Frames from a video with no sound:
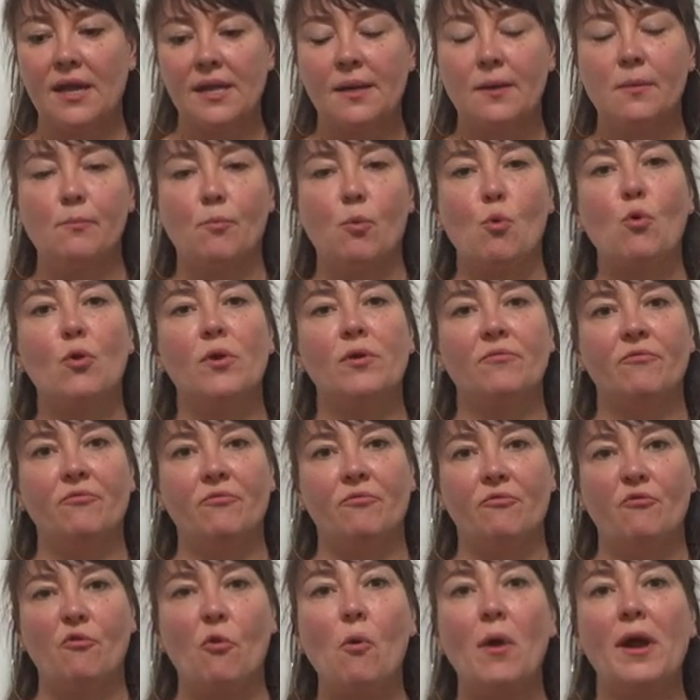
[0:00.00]
an important
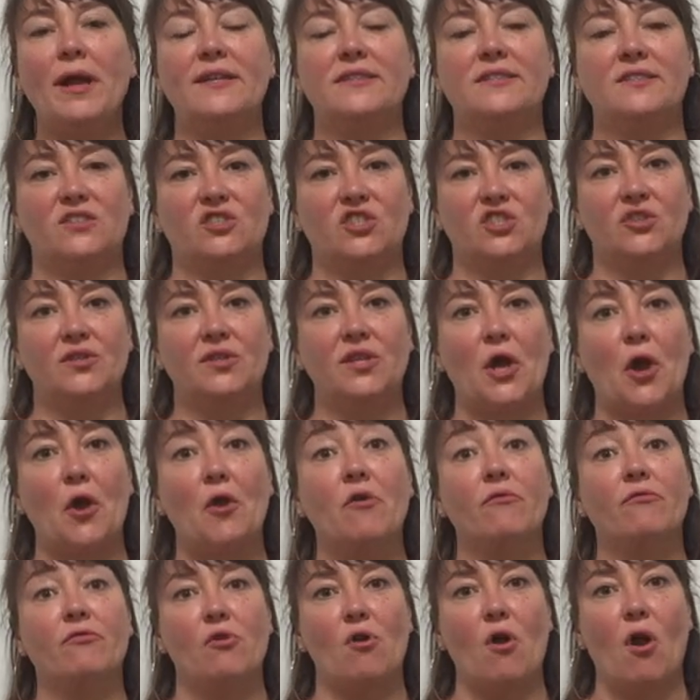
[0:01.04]
voice to the
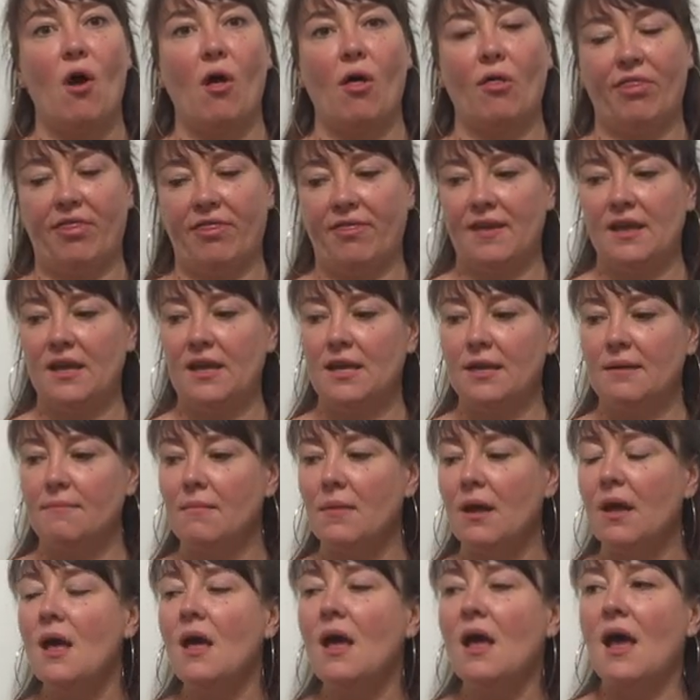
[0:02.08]
overall
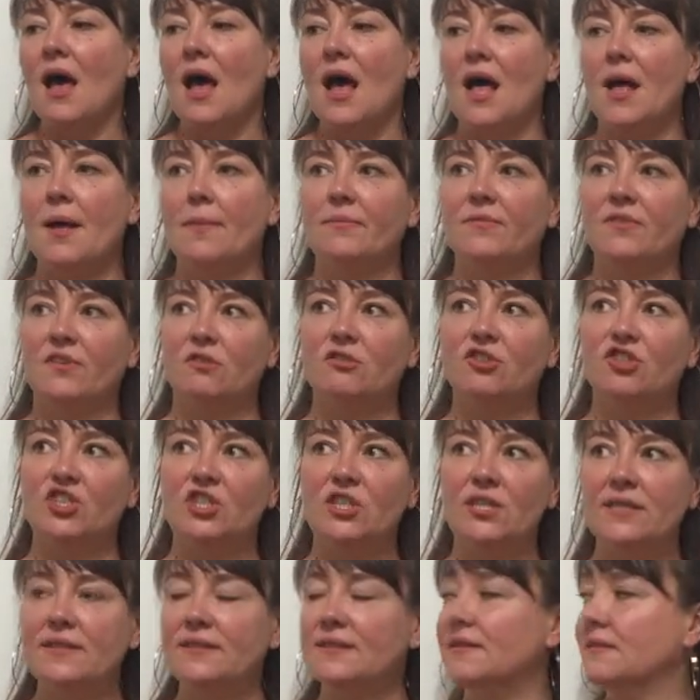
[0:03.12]
theme. So
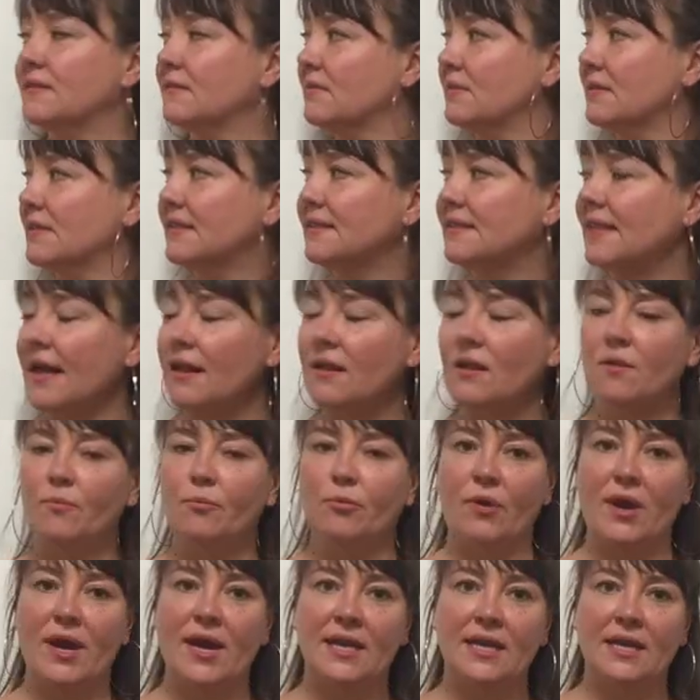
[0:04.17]
she's
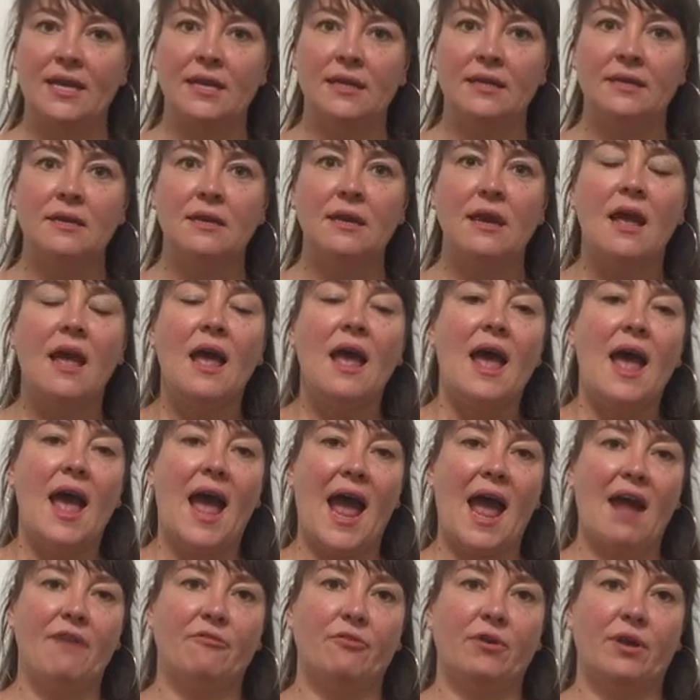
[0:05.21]
celebrating
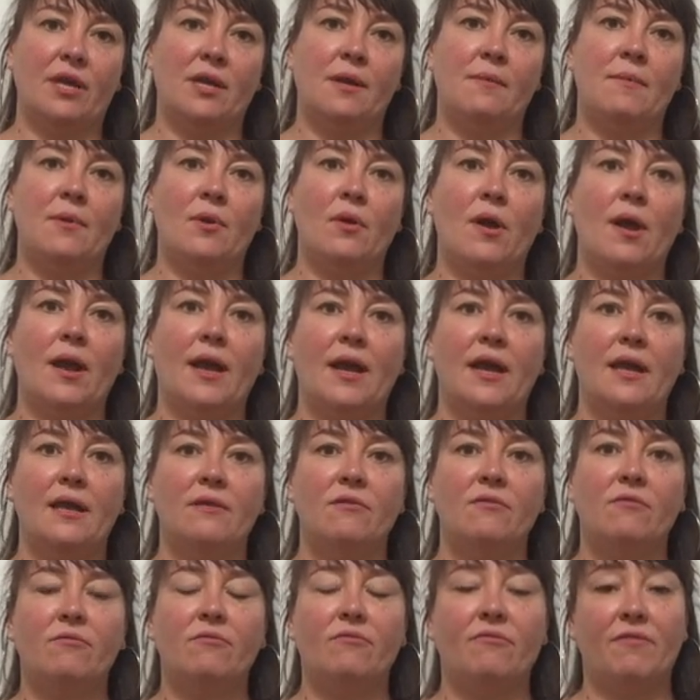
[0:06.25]

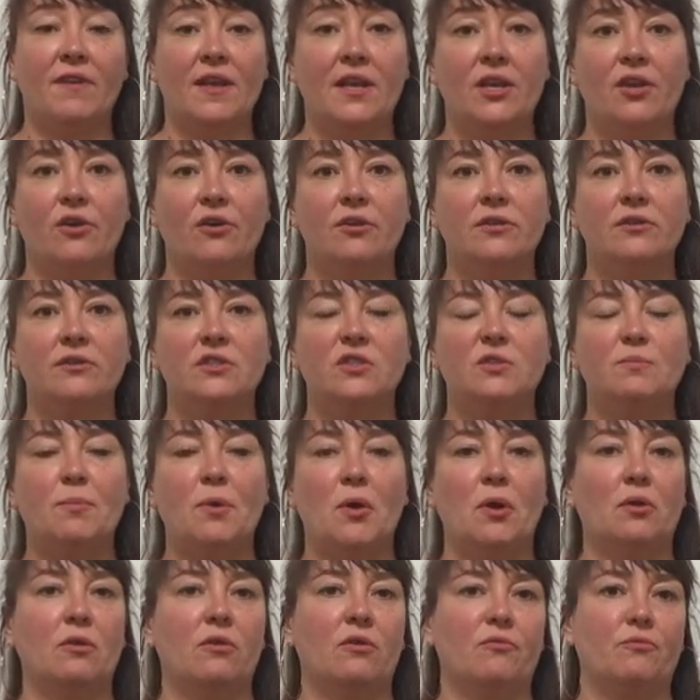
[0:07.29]
African-American figures,
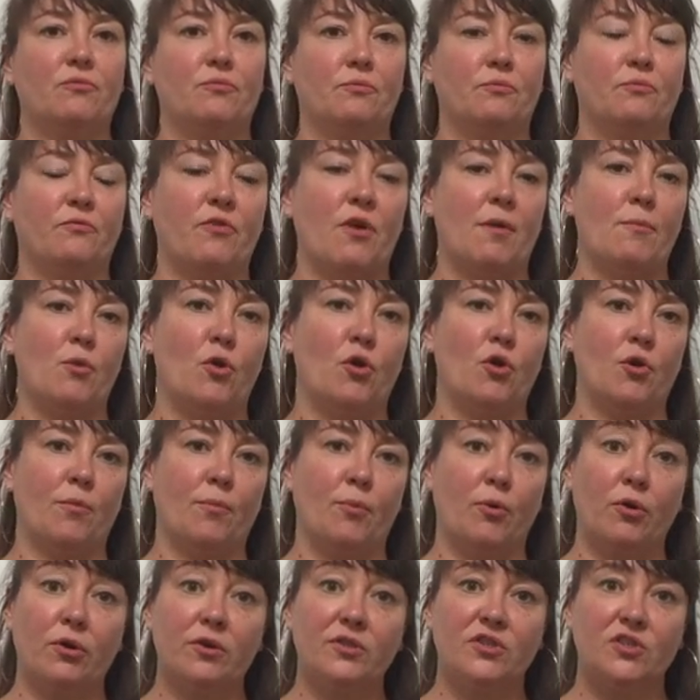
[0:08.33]
both from her
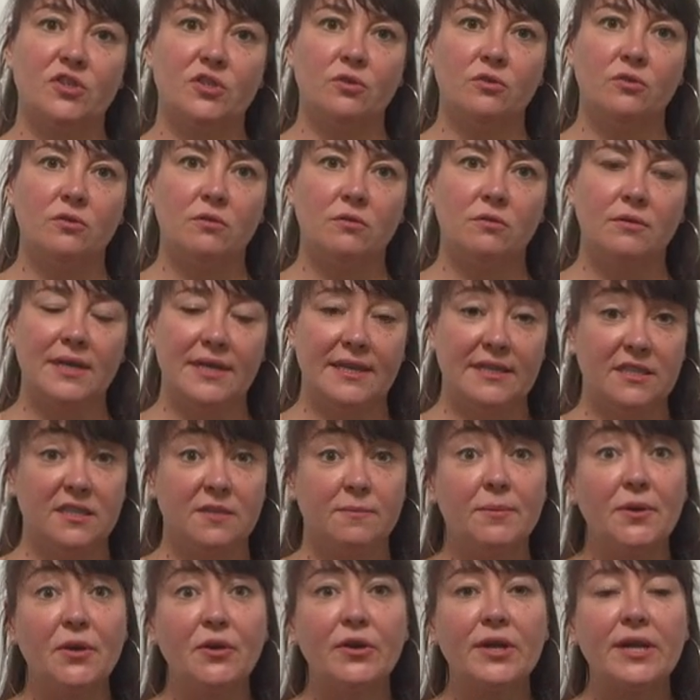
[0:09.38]
personal
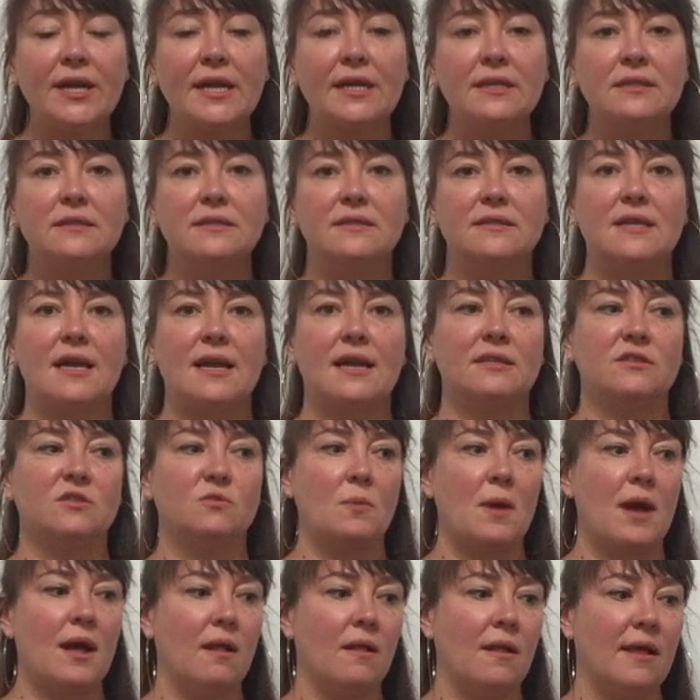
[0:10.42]
experience as
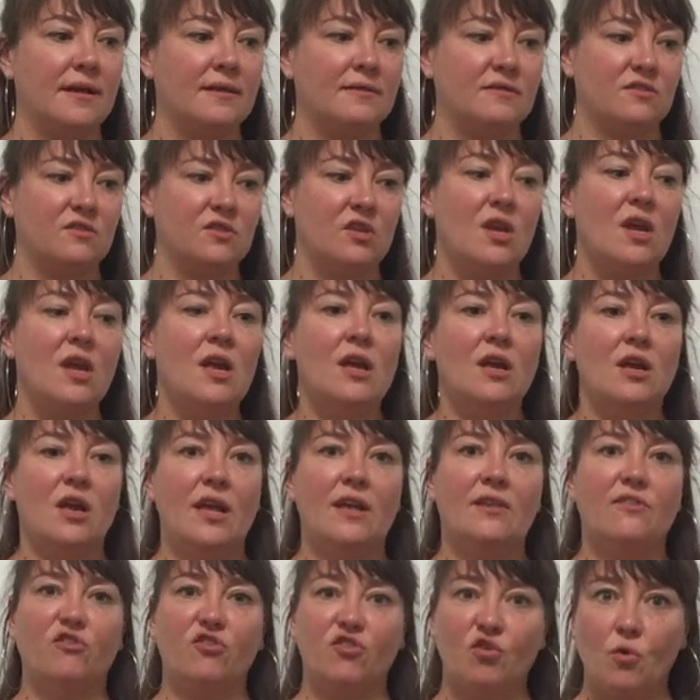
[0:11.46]
well as
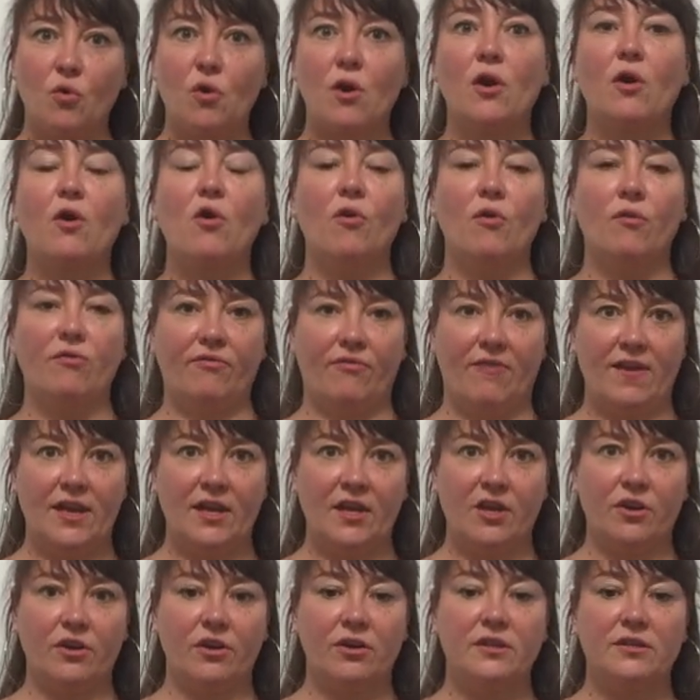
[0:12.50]
historical
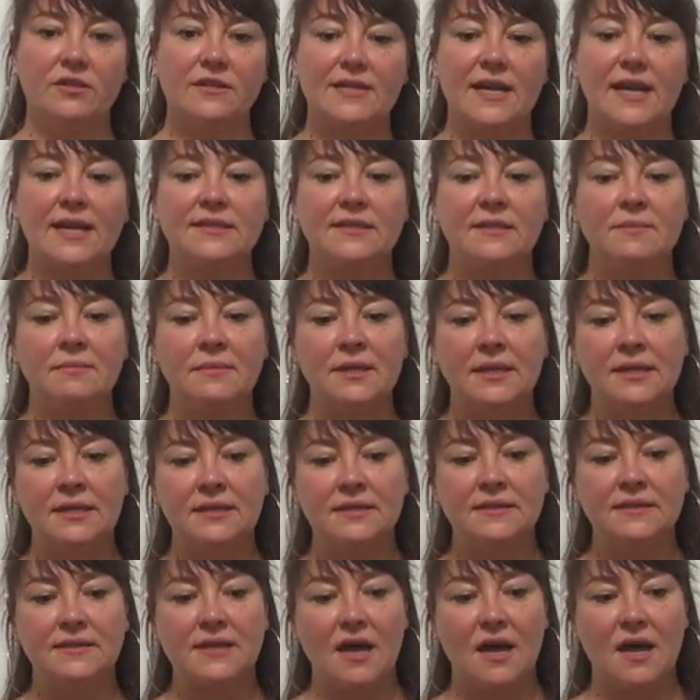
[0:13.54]
figures, as a
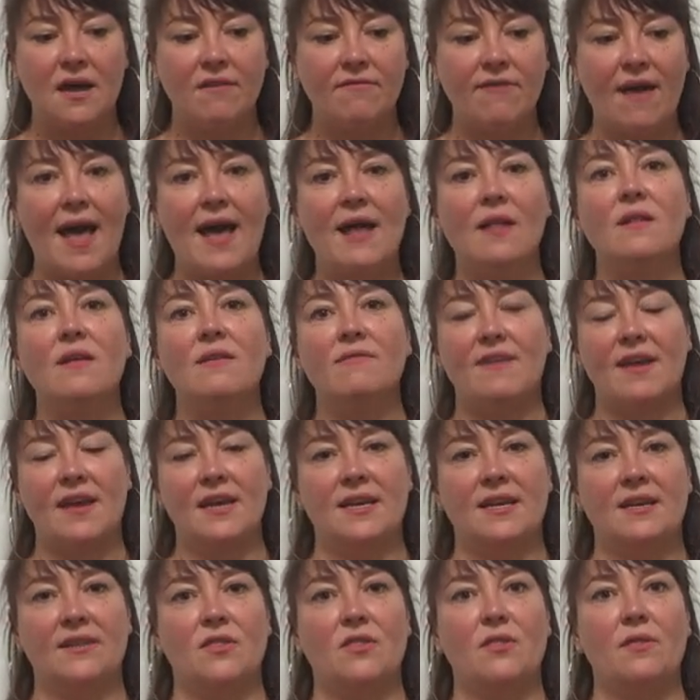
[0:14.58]
means of
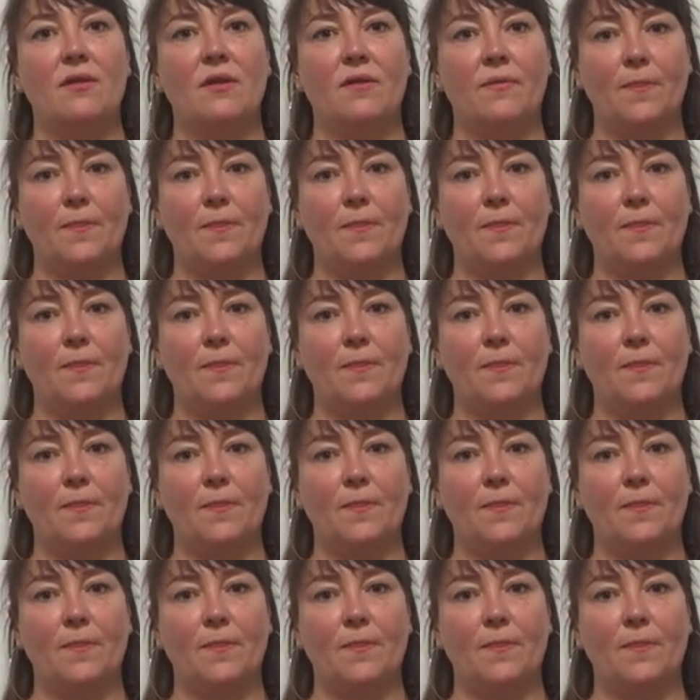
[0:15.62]
elevating